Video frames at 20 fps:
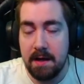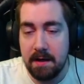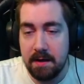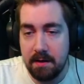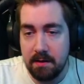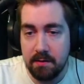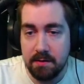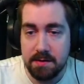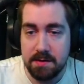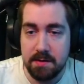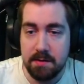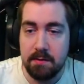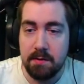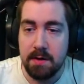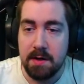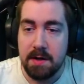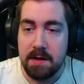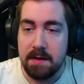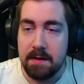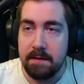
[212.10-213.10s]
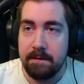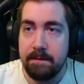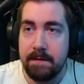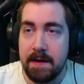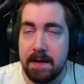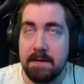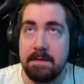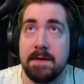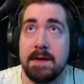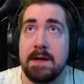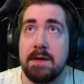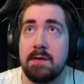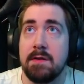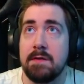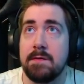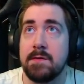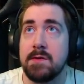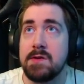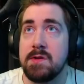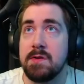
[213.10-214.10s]
Also, very, very
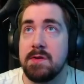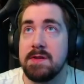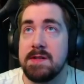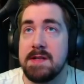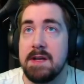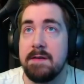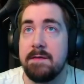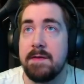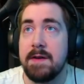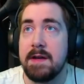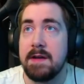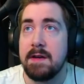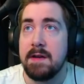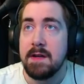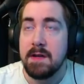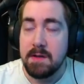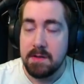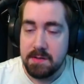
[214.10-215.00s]
good for Soul Self-Fund.